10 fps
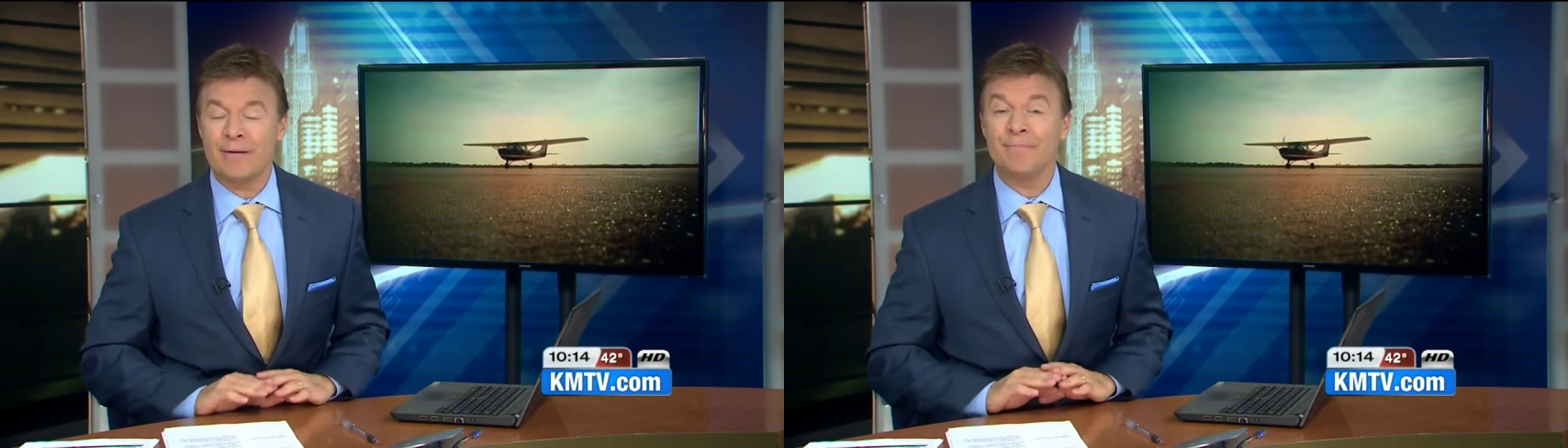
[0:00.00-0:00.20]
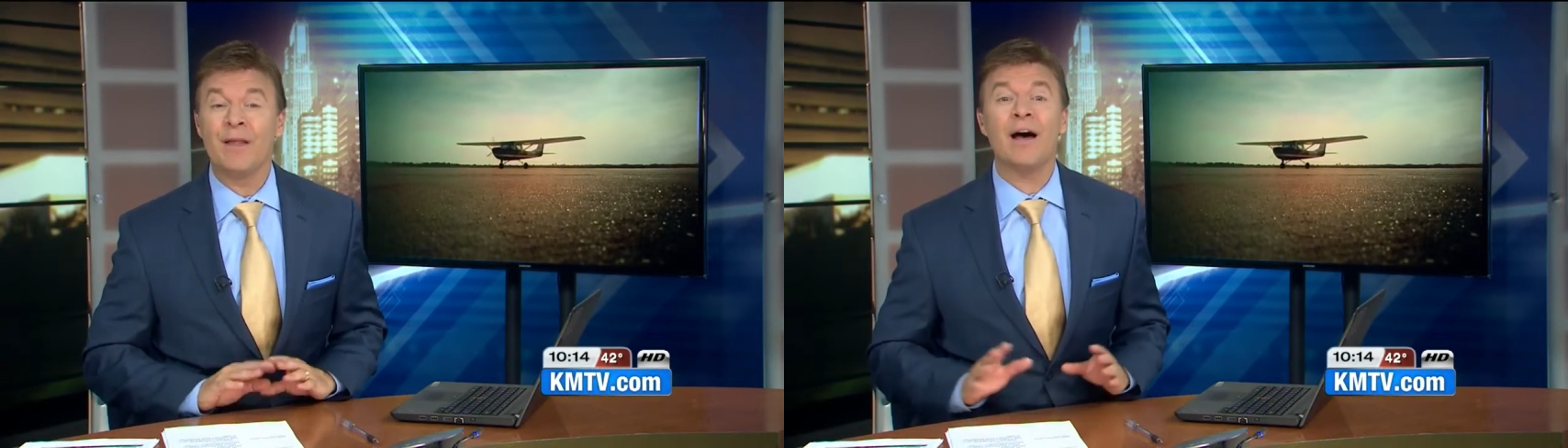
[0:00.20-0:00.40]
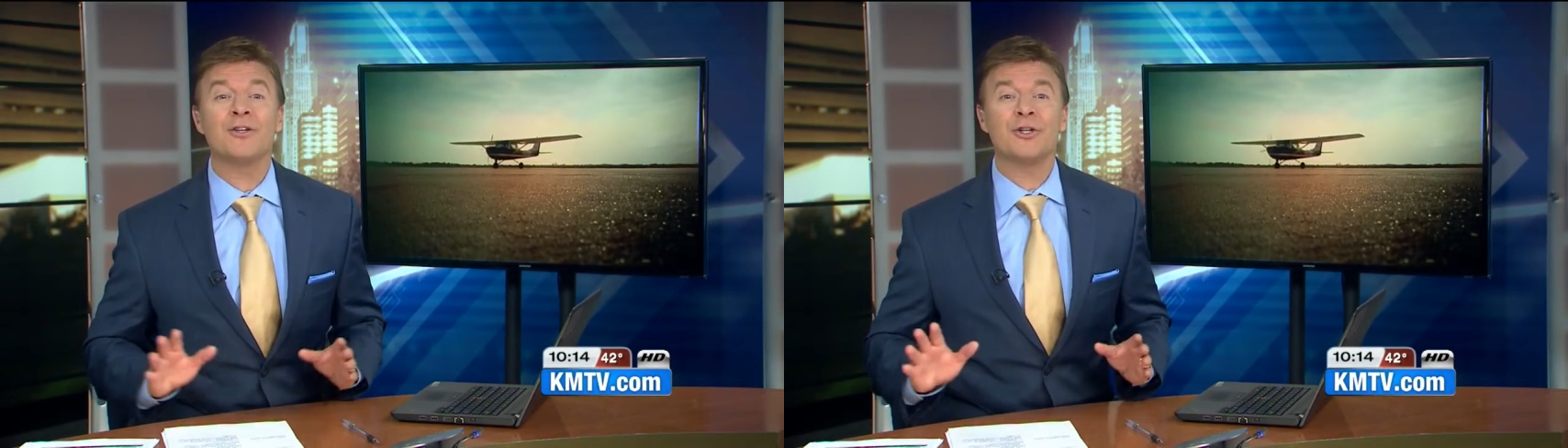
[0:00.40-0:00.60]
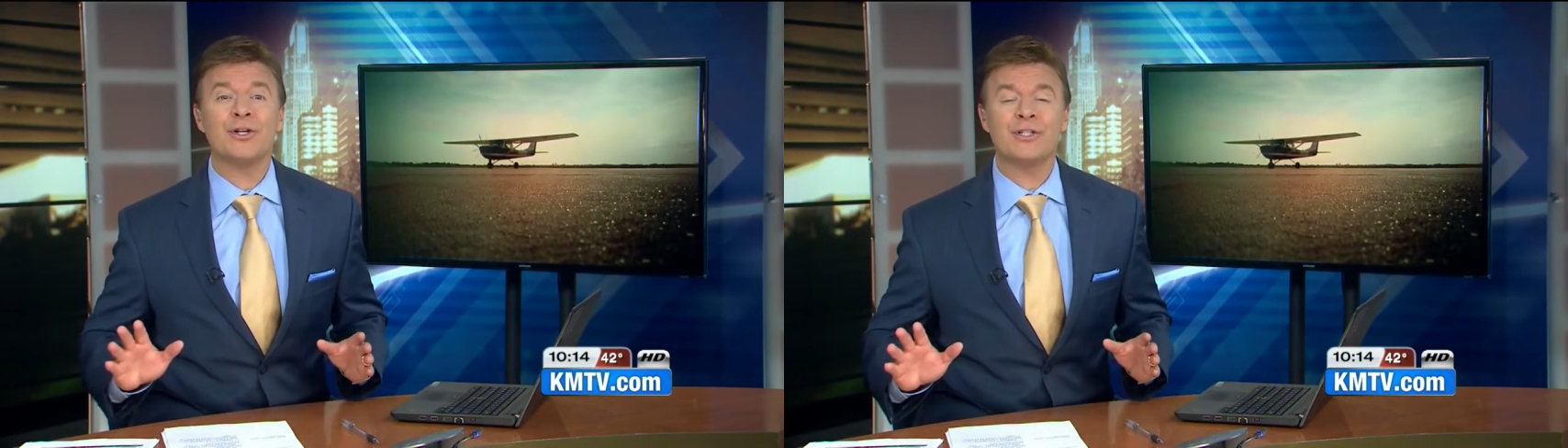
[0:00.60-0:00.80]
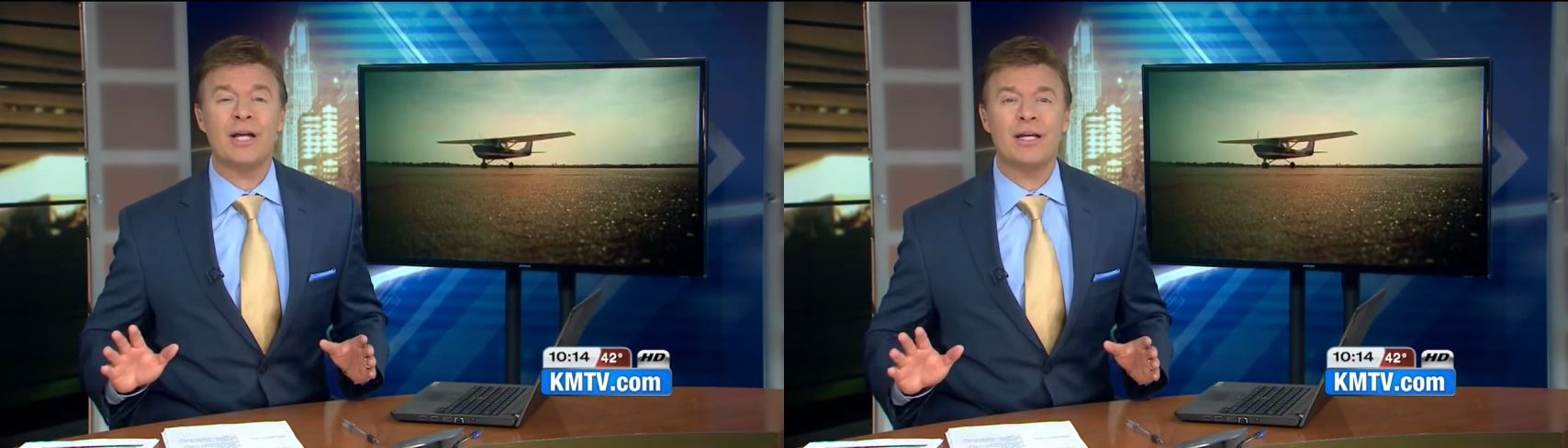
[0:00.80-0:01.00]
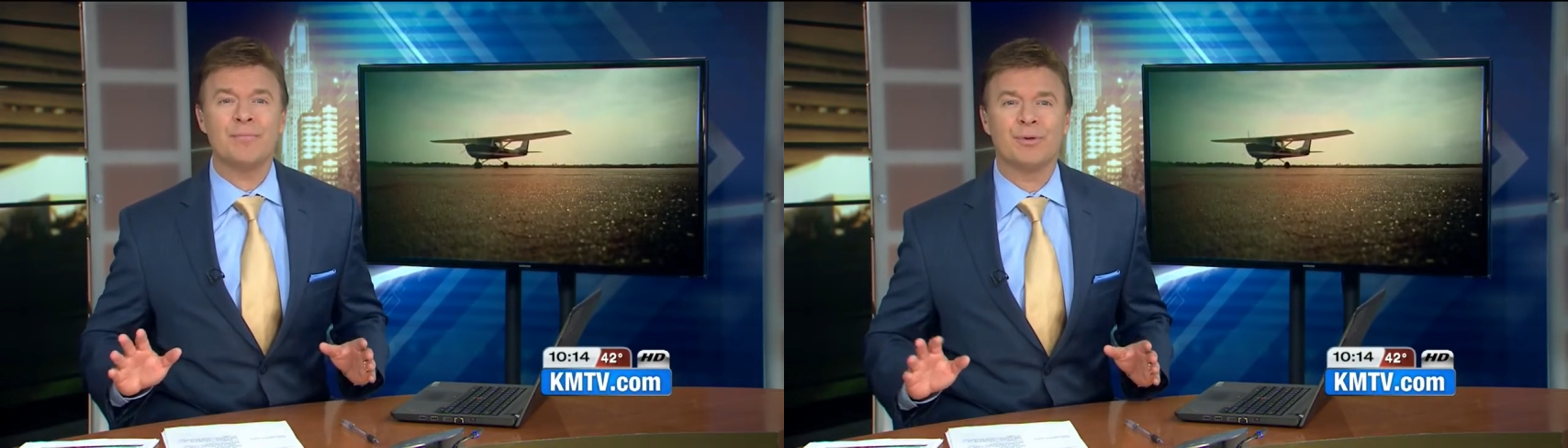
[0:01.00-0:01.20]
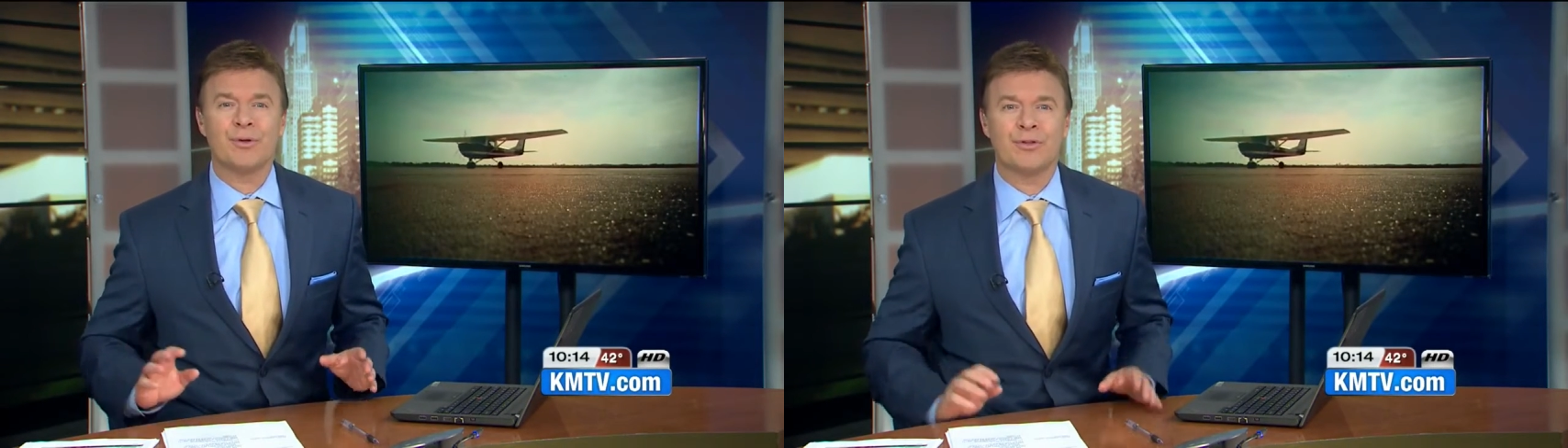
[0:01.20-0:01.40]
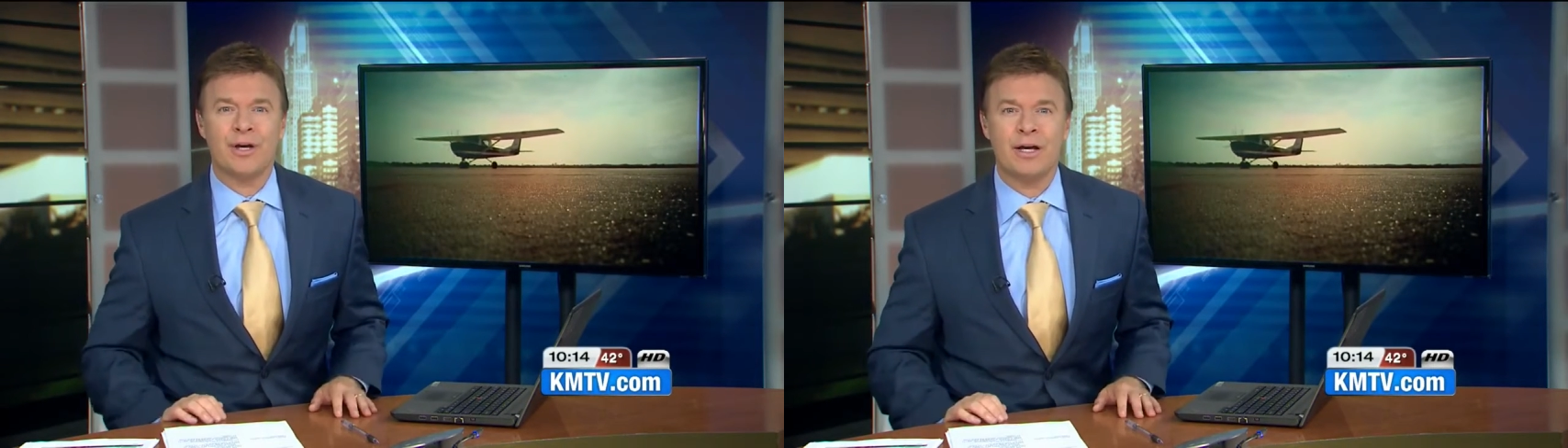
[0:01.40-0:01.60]
Not just any
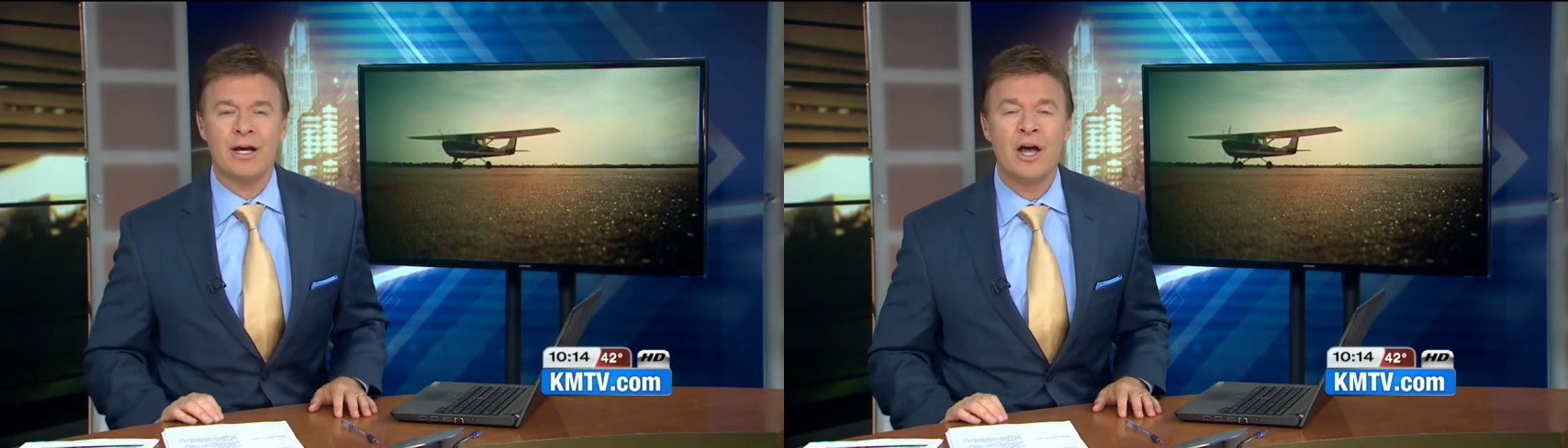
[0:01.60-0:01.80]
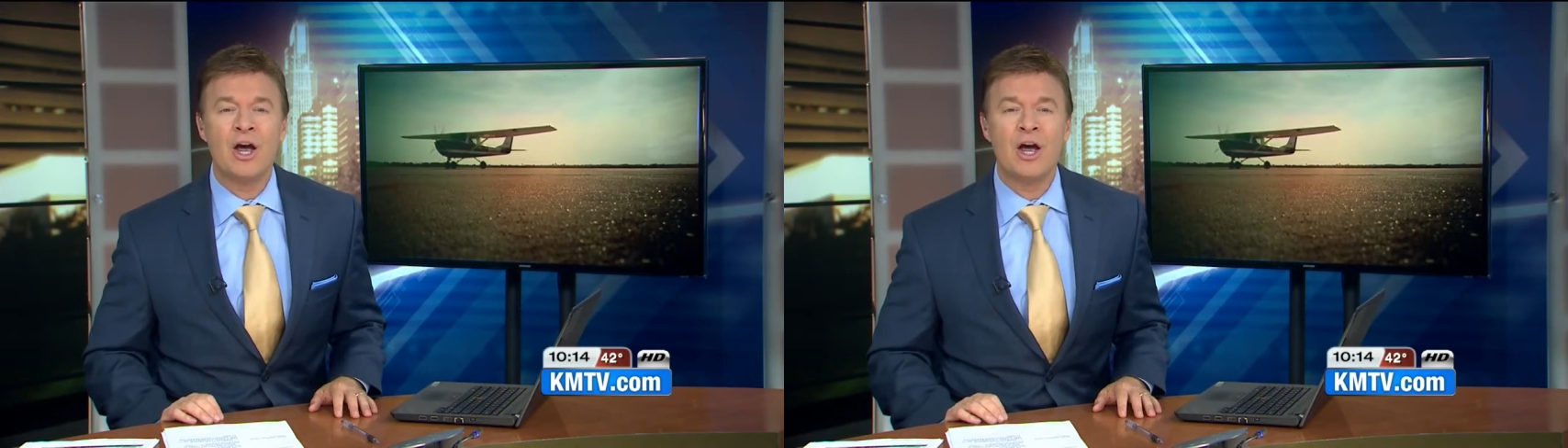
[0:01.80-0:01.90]
birthday.